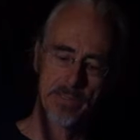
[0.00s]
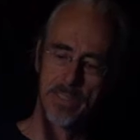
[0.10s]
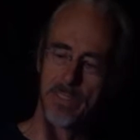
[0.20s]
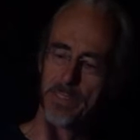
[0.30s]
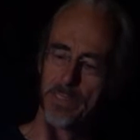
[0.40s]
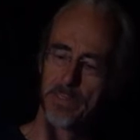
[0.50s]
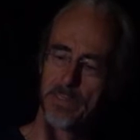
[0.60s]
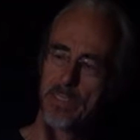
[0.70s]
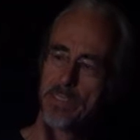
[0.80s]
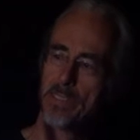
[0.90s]

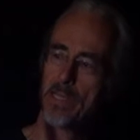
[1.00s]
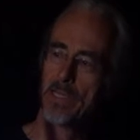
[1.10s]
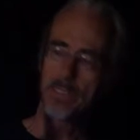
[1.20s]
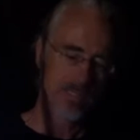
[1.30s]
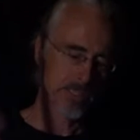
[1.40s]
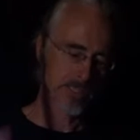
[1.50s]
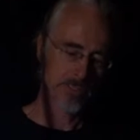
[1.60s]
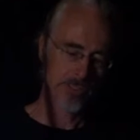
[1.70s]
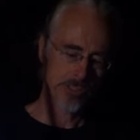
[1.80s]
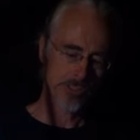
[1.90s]
These lights here
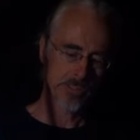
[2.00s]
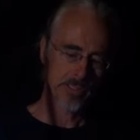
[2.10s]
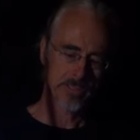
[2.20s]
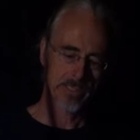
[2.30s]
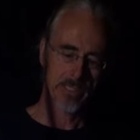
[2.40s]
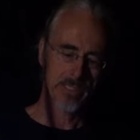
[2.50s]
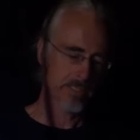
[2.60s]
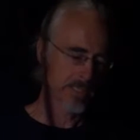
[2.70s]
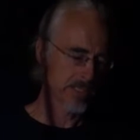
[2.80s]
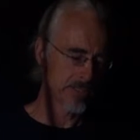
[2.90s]
just to
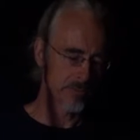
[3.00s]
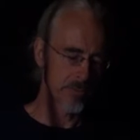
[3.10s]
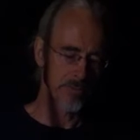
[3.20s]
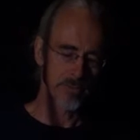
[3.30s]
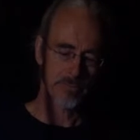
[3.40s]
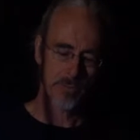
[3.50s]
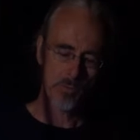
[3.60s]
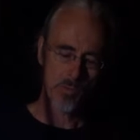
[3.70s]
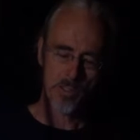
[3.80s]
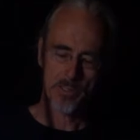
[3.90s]
indicate you're moving
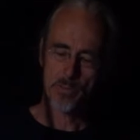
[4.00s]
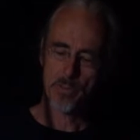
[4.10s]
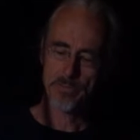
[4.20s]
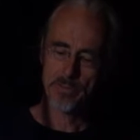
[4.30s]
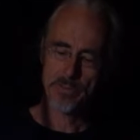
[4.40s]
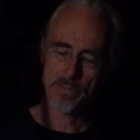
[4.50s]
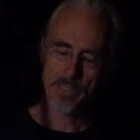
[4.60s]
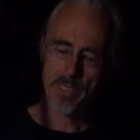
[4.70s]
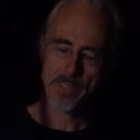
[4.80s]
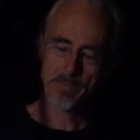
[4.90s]
from one quiver to the
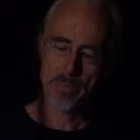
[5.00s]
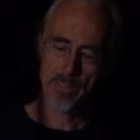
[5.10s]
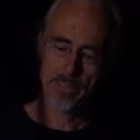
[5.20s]
next, but